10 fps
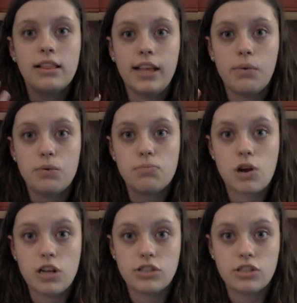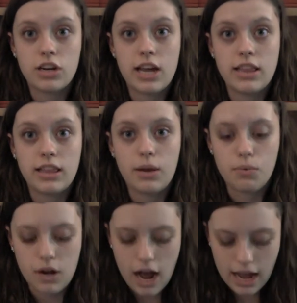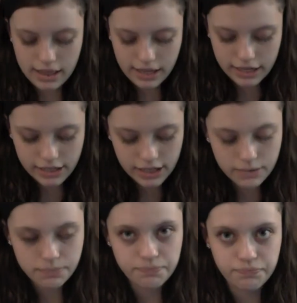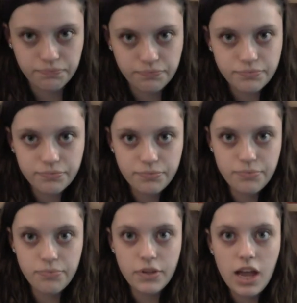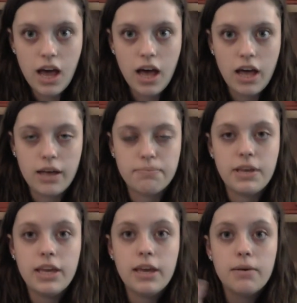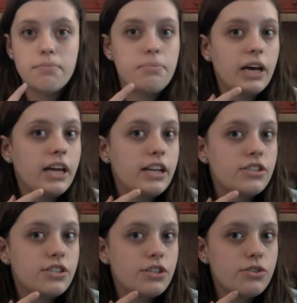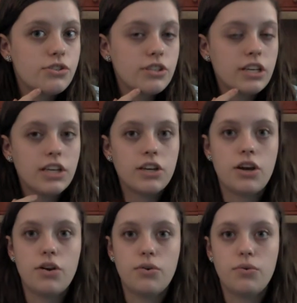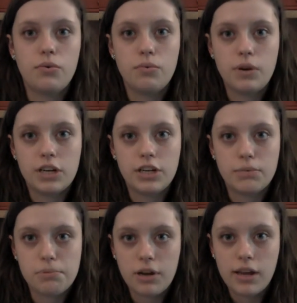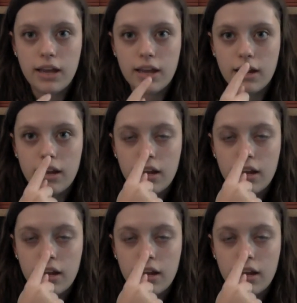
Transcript: liquid bronzer and liquid highlighter. But it's usually, you know, where you're putting